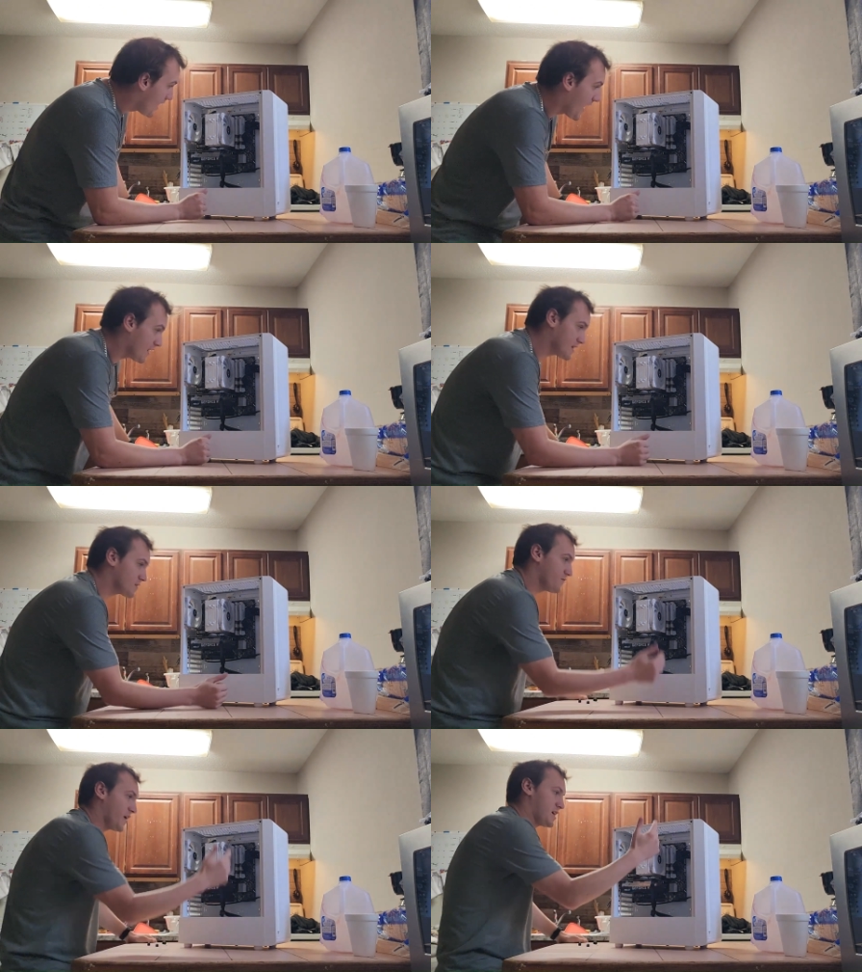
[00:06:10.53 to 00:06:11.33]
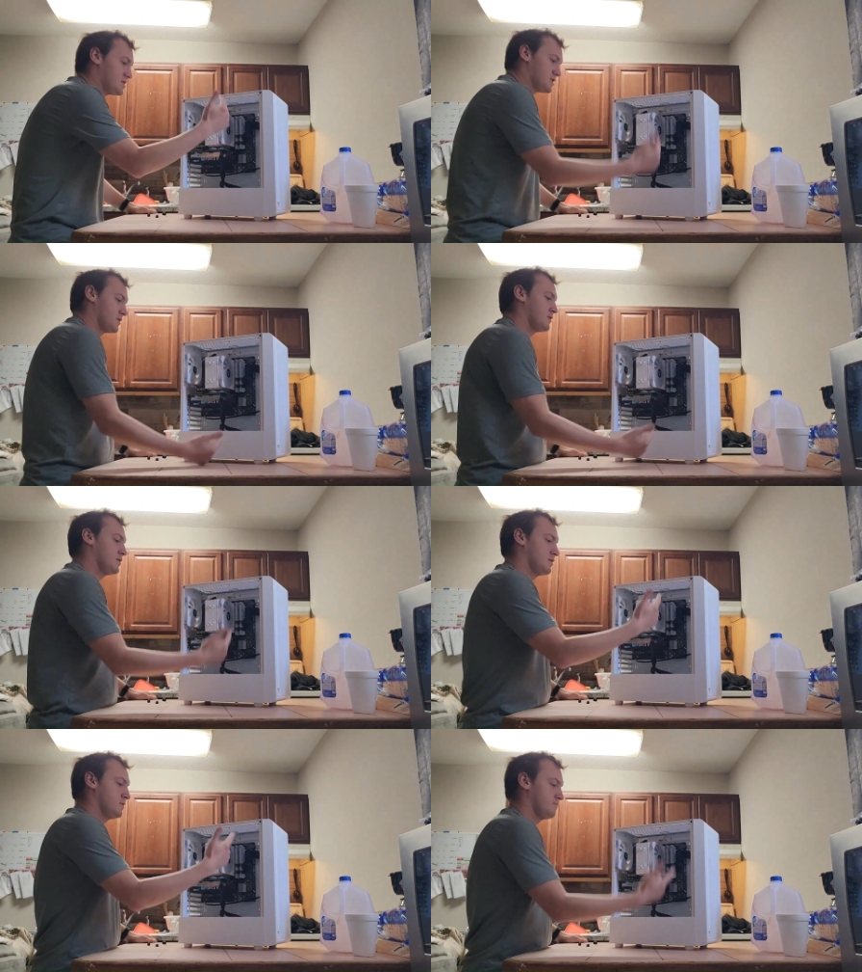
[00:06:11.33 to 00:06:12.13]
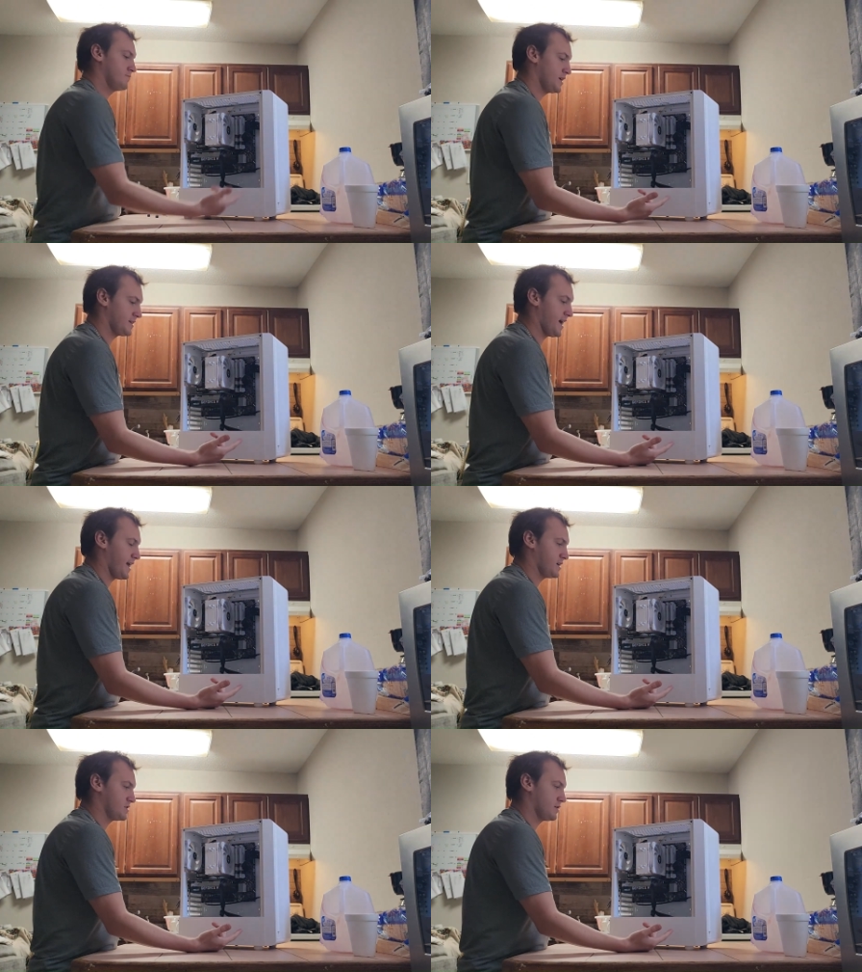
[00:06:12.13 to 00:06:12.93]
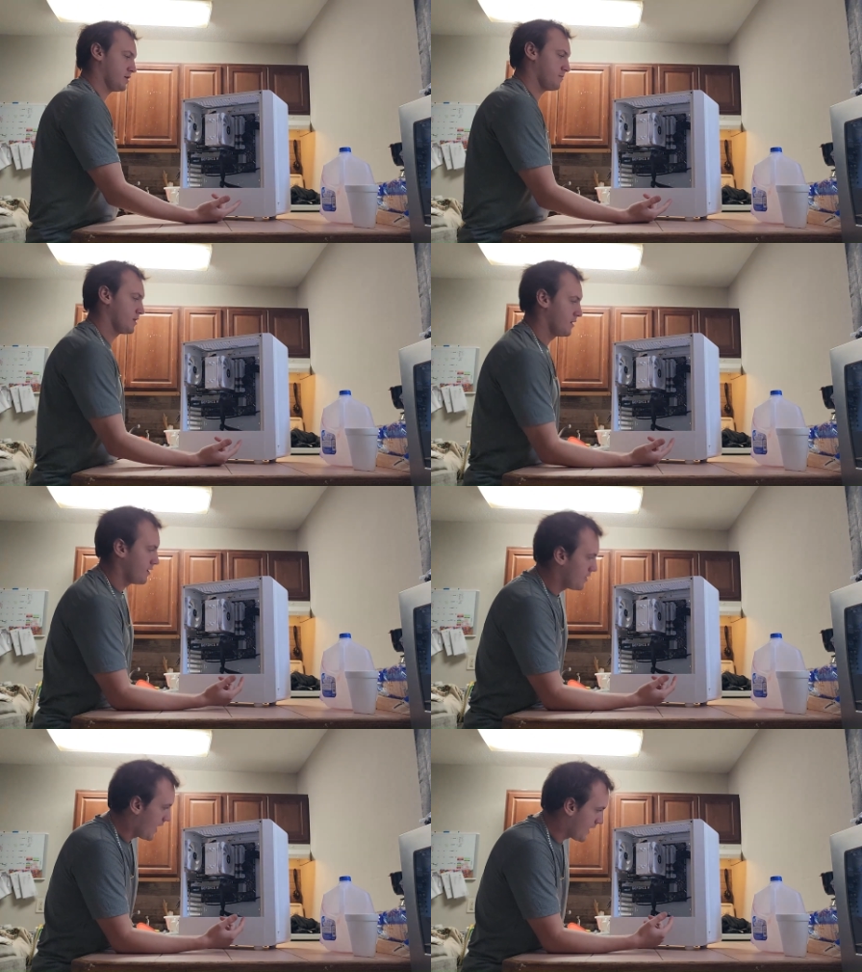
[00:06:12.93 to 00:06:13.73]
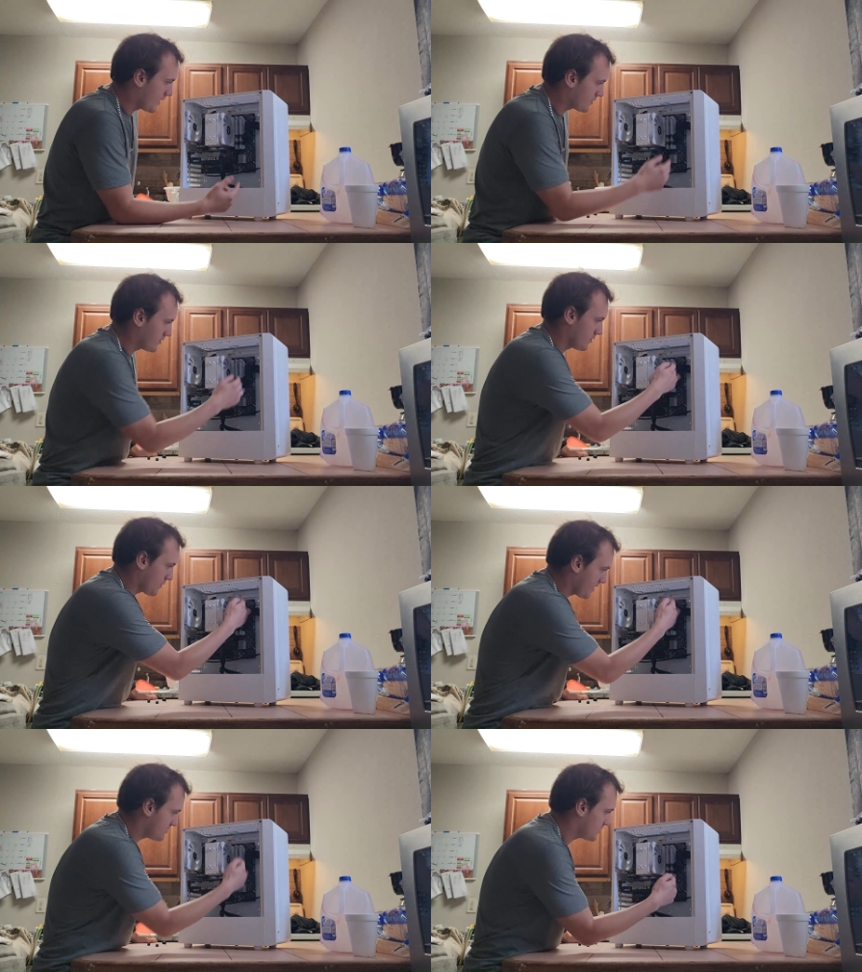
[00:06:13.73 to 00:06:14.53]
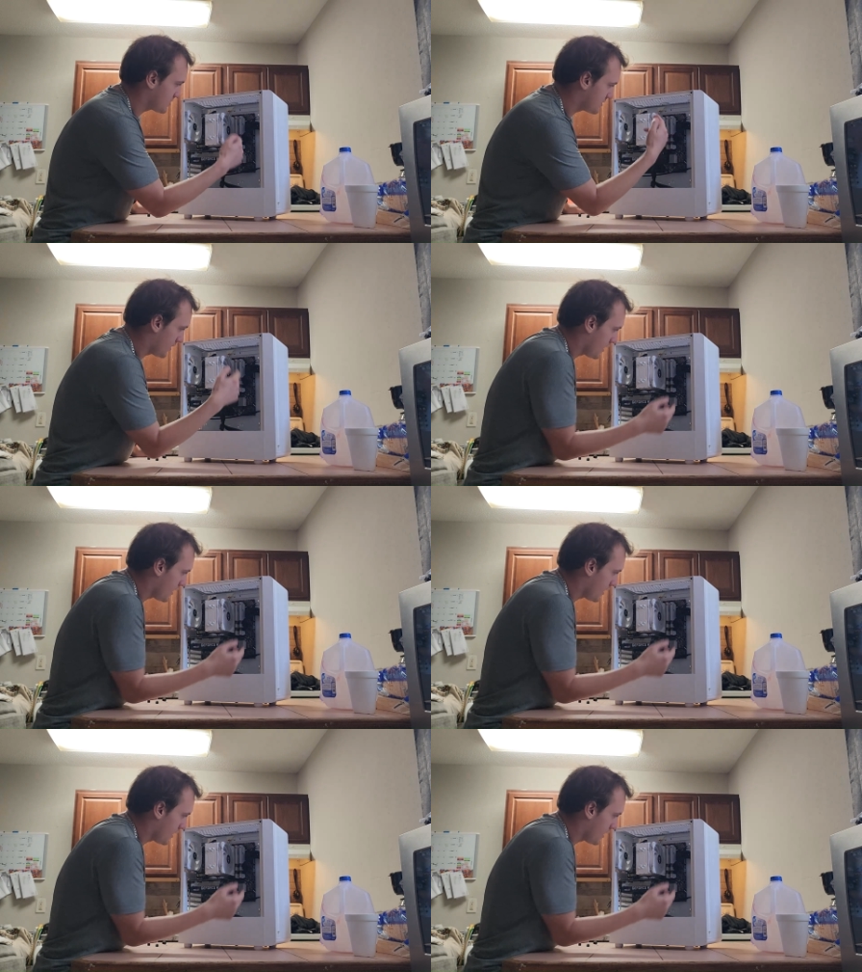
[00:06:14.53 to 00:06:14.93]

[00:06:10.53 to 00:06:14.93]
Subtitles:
like the fans that Dad has in here. I like the RAM sticks because they